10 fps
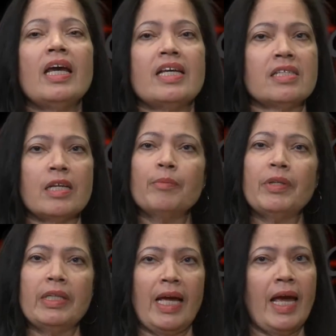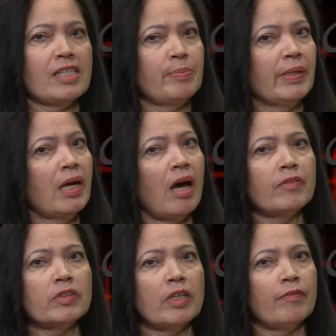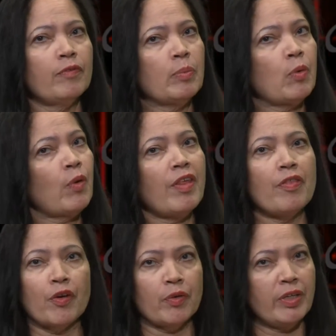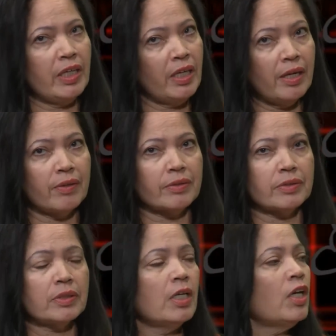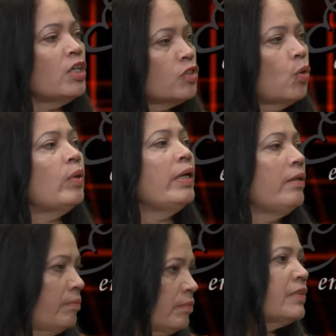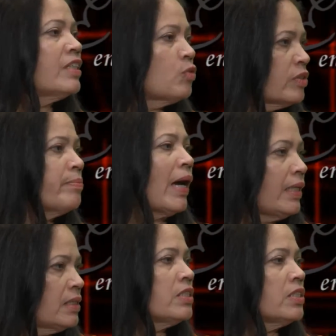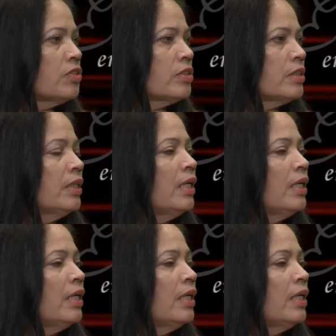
is something that has been covered up for more than 30 years. So this was my decision.